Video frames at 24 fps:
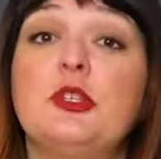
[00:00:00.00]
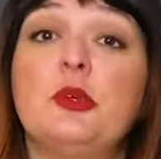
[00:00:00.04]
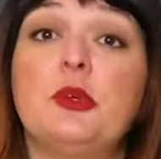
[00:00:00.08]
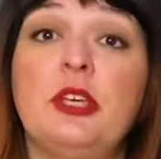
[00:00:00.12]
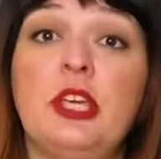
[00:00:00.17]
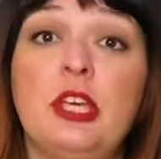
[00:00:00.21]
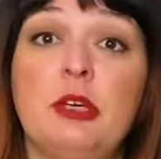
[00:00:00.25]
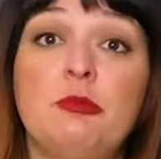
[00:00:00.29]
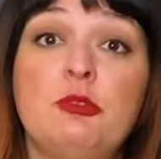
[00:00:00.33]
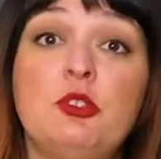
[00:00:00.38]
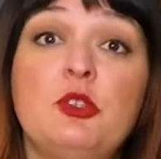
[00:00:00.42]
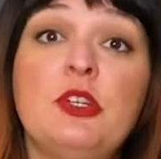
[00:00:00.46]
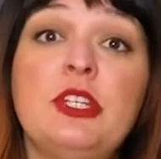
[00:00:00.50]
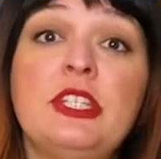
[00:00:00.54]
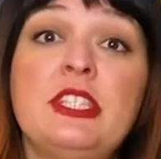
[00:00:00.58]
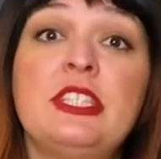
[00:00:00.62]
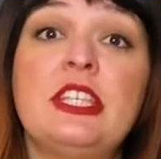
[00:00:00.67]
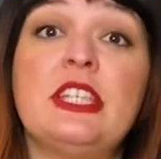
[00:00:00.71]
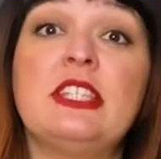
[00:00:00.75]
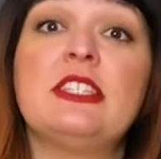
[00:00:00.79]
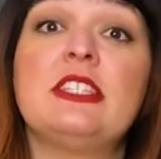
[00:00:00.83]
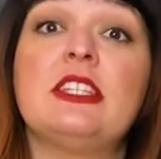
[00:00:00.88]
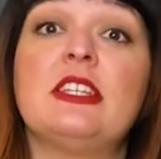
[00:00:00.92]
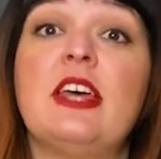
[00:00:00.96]
Kim Joy
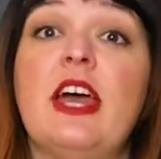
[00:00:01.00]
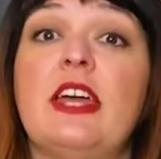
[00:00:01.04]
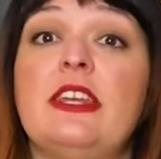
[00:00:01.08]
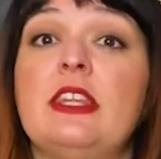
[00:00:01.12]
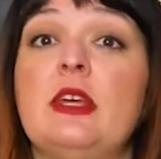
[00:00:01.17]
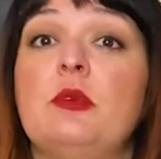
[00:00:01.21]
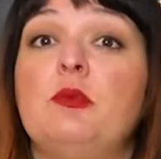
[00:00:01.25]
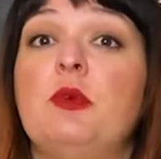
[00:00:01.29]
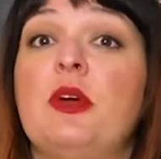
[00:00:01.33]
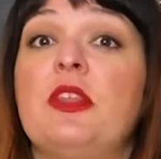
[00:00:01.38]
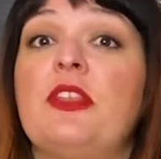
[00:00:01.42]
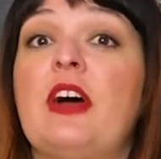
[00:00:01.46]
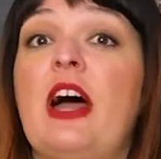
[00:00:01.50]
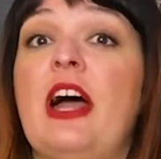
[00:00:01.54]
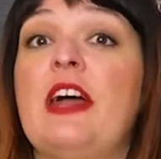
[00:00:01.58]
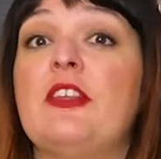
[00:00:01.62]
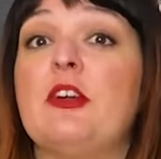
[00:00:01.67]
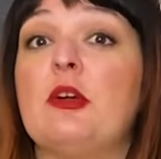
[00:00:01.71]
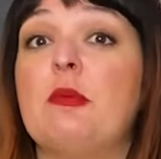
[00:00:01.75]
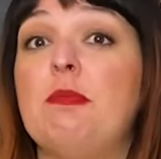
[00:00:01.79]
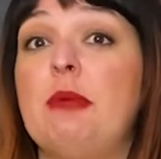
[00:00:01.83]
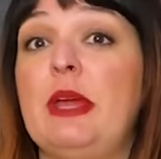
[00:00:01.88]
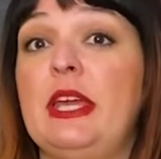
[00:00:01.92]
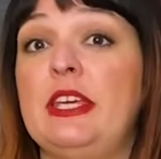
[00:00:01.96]
says to line them with
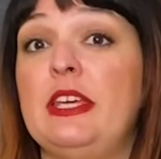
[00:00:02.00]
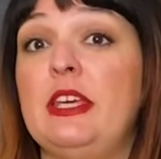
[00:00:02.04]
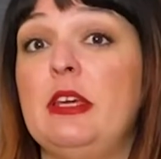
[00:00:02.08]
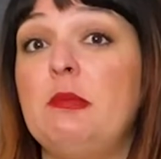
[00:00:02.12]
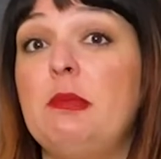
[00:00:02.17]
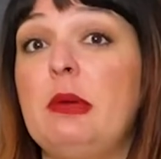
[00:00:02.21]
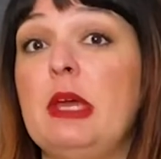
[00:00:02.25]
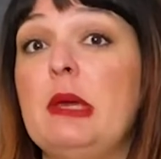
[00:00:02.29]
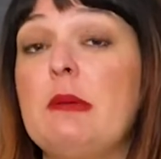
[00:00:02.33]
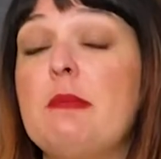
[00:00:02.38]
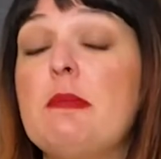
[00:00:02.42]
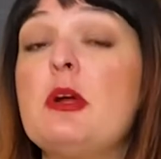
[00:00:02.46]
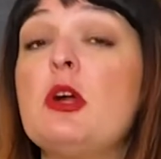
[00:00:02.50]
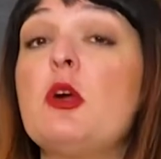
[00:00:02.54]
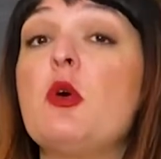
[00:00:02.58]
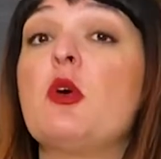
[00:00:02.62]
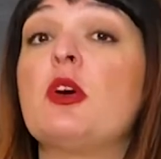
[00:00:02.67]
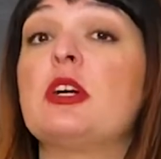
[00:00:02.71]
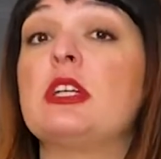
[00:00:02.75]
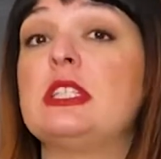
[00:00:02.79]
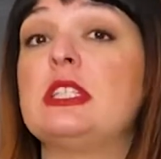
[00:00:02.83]
either baking paper or a